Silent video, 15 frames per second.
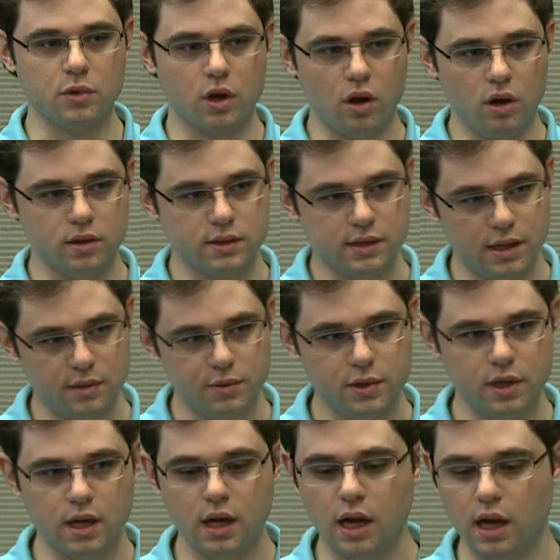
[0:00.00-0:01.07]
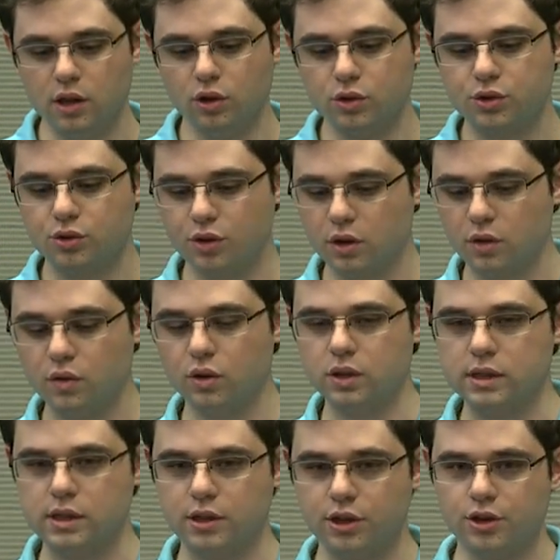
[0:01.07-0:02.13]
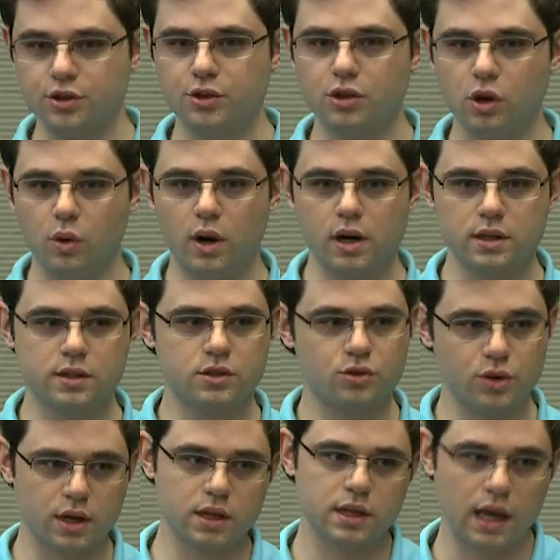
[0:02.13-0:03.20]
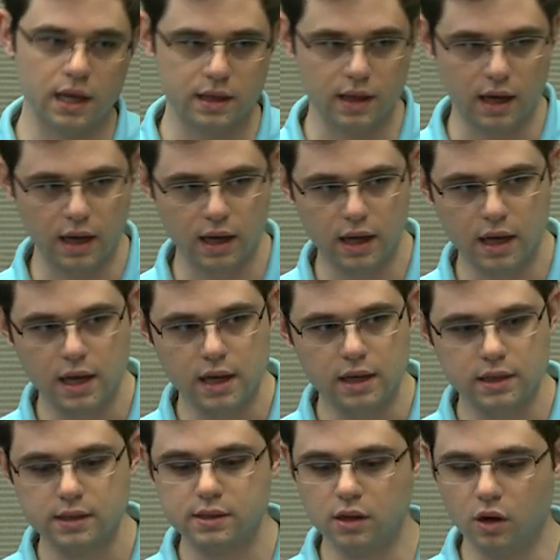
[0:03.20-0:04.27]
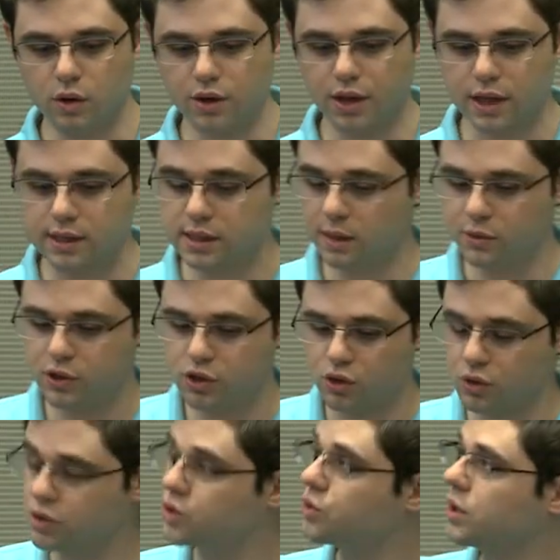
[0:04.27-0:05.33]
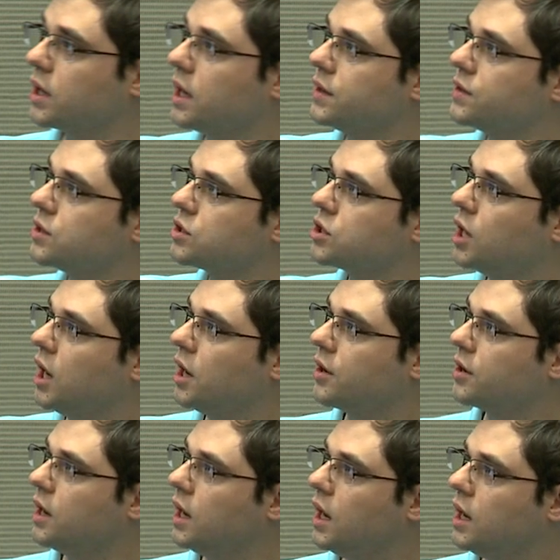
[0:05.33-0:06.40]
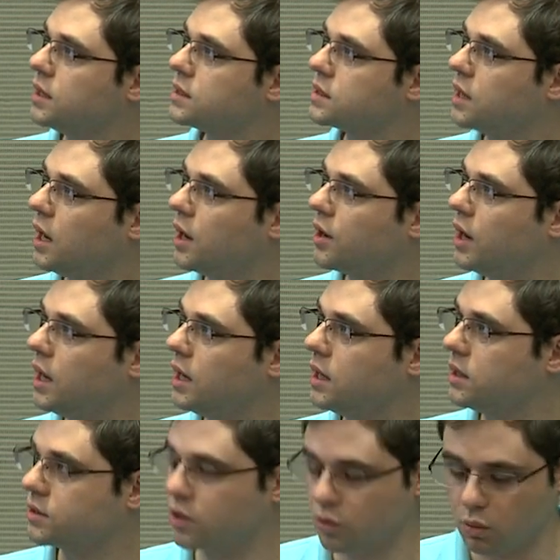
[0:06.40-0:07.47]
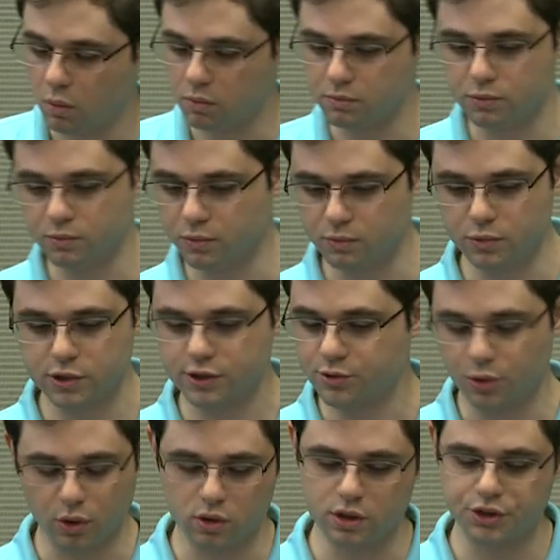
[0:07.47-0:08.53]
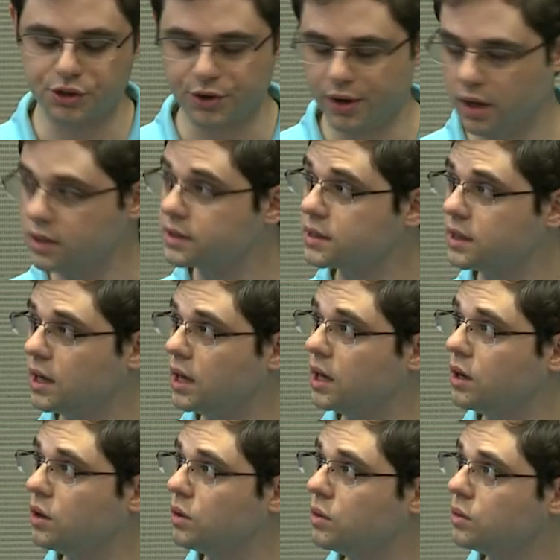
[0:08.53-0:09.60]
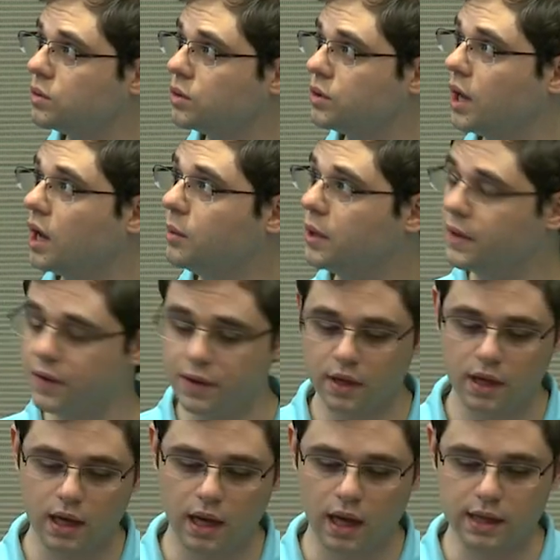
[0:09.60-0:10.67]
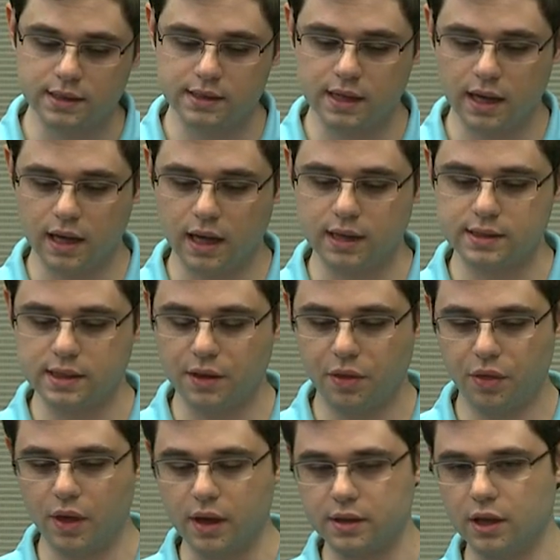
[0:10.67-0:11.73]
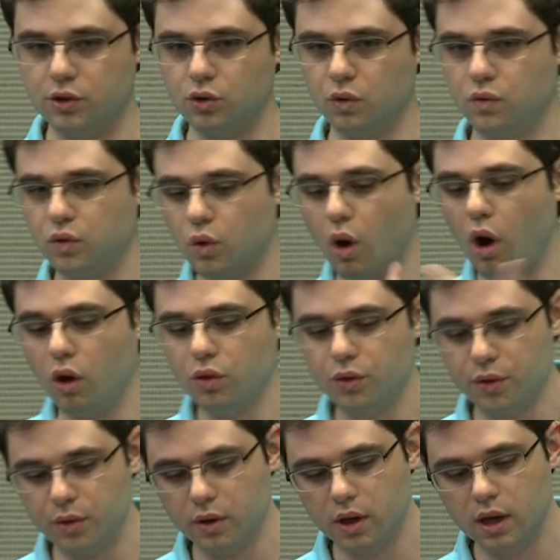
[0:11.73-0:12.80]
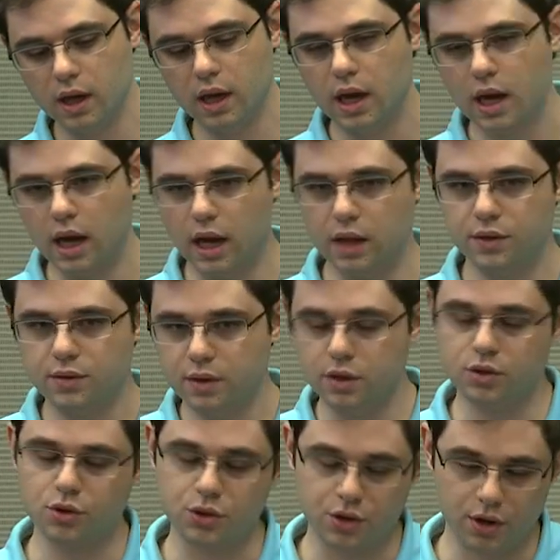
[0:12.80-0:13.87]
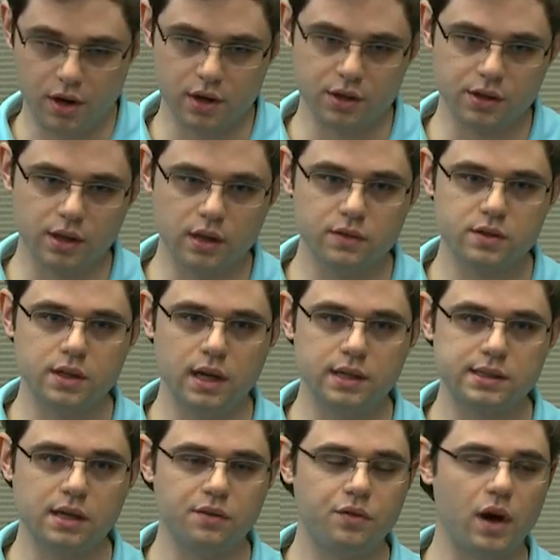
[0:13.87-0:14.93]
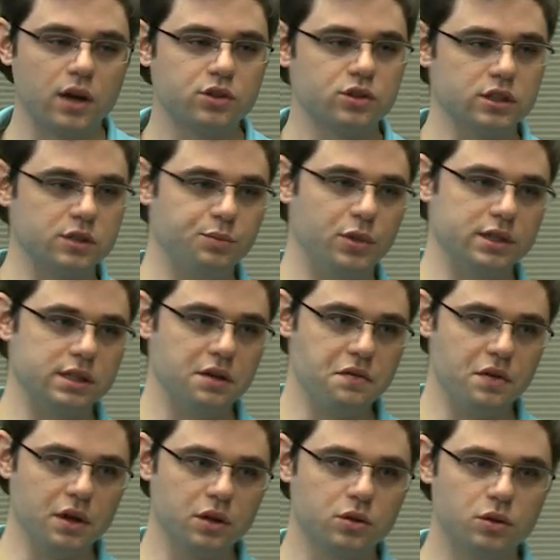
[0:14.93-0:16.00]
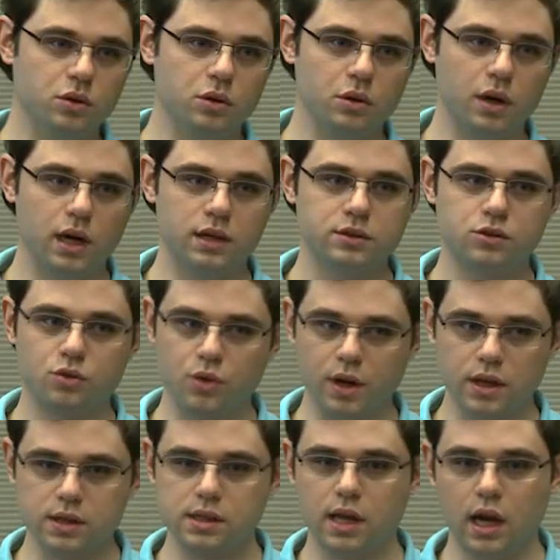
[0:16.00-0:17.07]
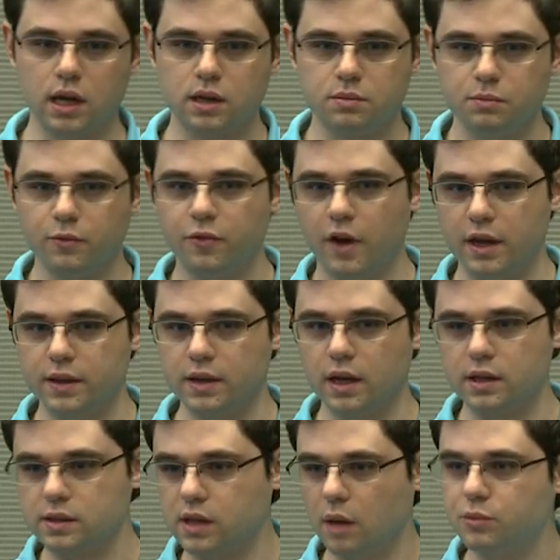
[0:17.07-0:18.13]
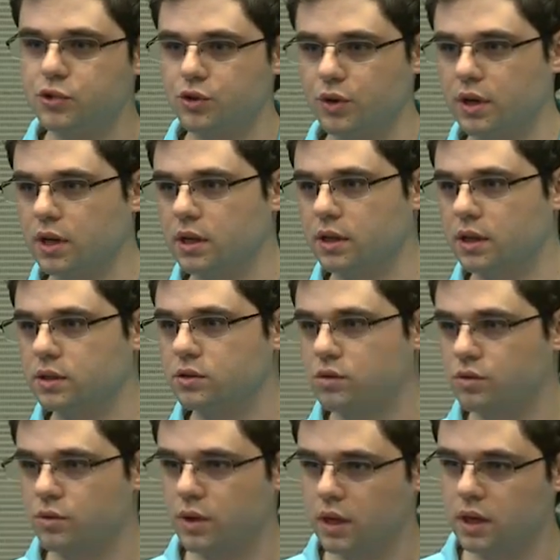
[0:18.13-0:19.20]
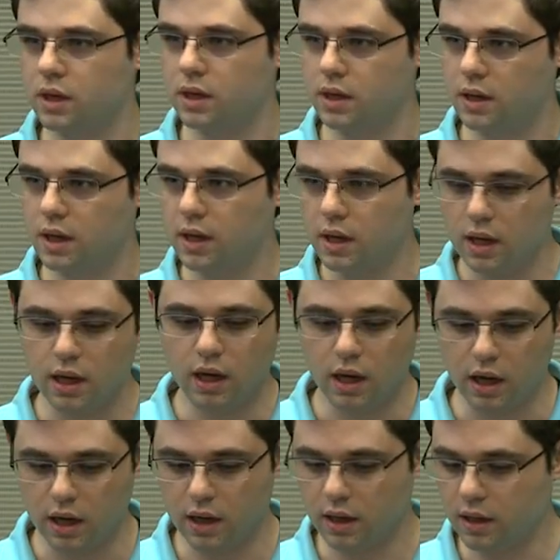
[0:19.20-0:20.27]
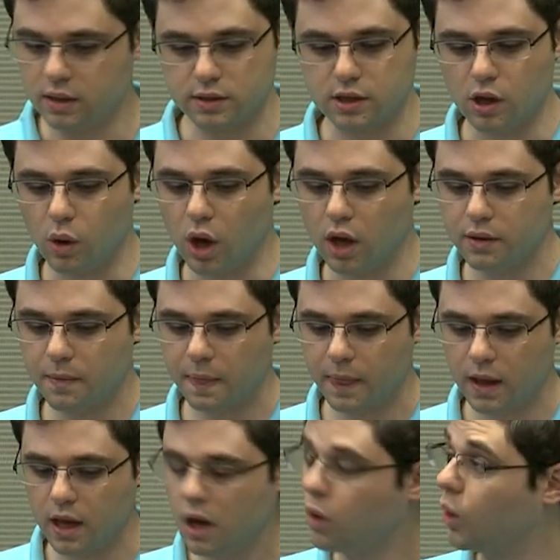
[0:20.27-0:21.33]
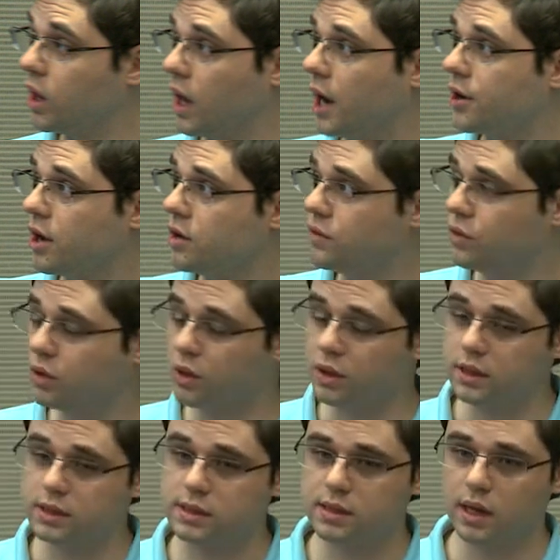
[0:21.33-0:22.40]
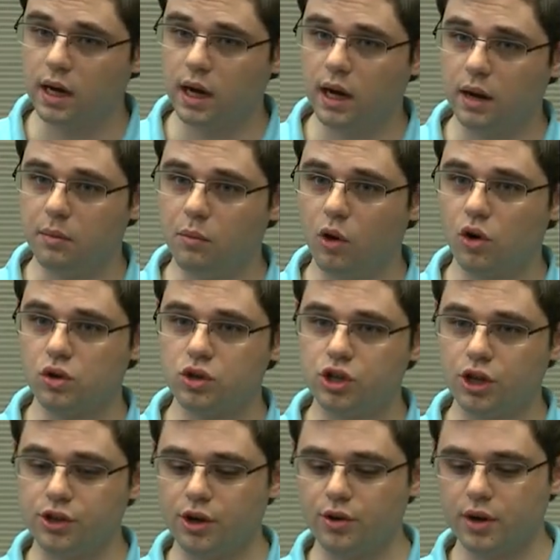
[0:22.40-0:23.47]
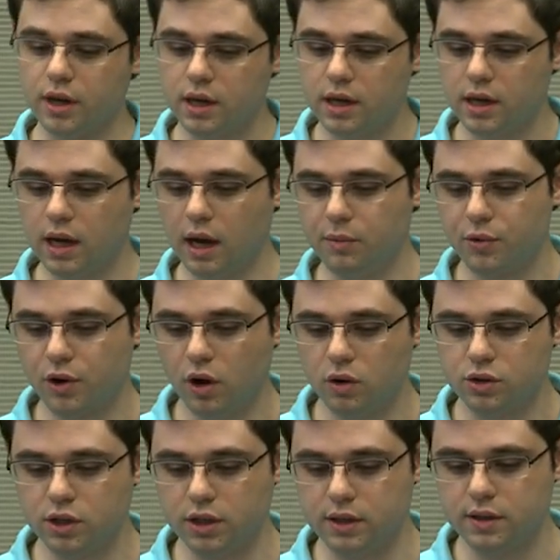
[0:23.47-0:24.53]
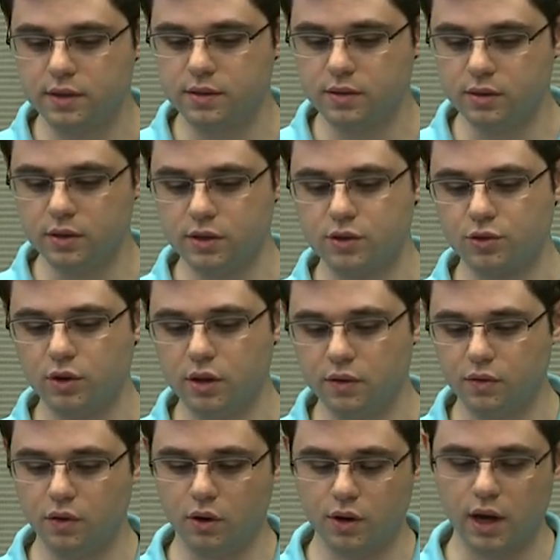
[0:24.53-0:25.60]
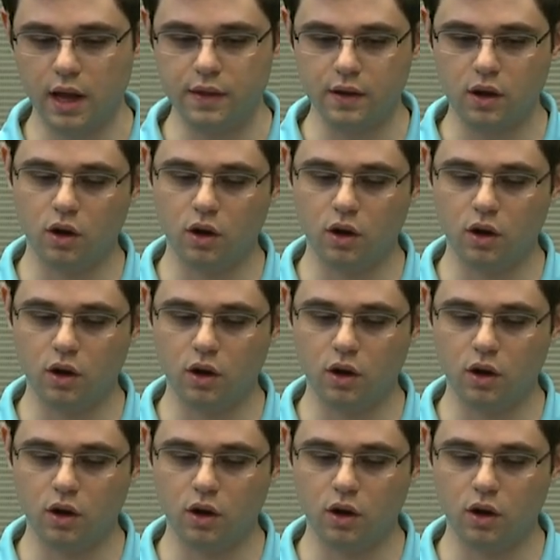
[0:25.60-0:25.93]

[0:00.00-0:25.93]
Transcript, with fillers: concept, although string view is geared towards string data. So it accepts two string and char uh, star, uh, so string literals, uh, you name it, as the, as the thing that you view onto. And in return, it gives us some functions specific to uh, strings, like finding a substring in a string, uh, and so on. While array view is a more generic approach, it's, really for any